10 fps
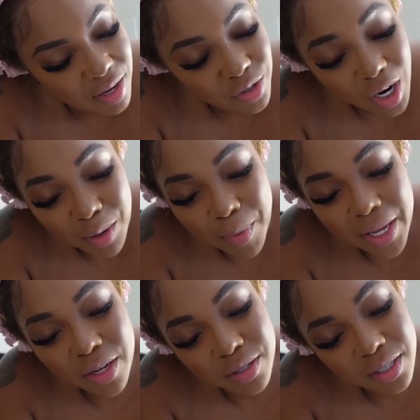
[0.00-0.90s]
Trying to
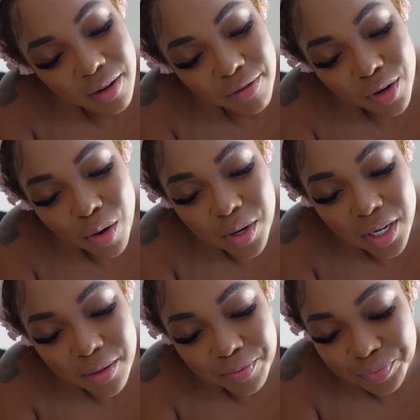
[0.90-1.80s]
make yourself throw
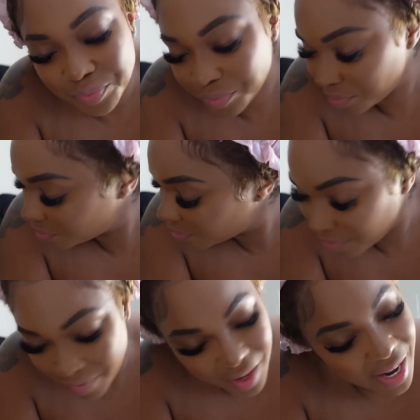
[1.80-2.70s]
up.
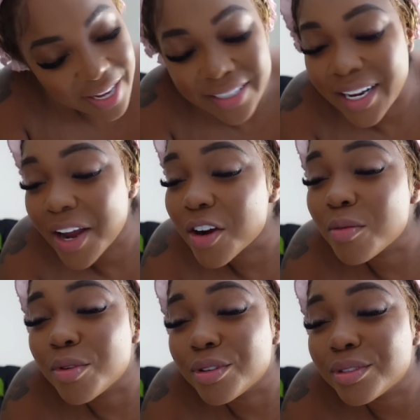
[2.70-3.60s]

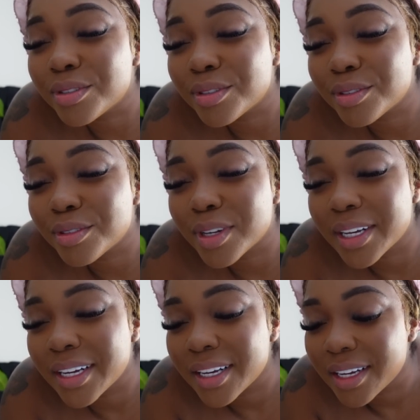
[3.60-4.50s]
Terrible.
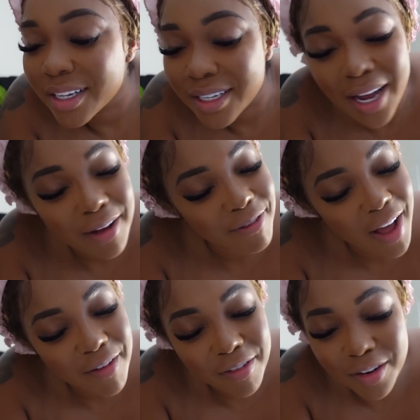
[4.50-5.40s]
Top
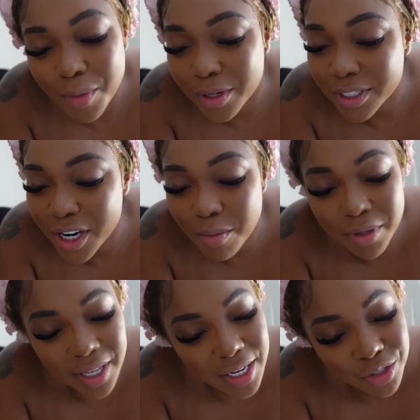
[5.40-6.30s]
5 of the most terrible
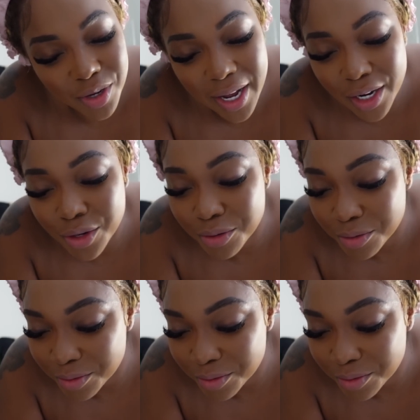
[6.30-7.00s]
things you gotta do.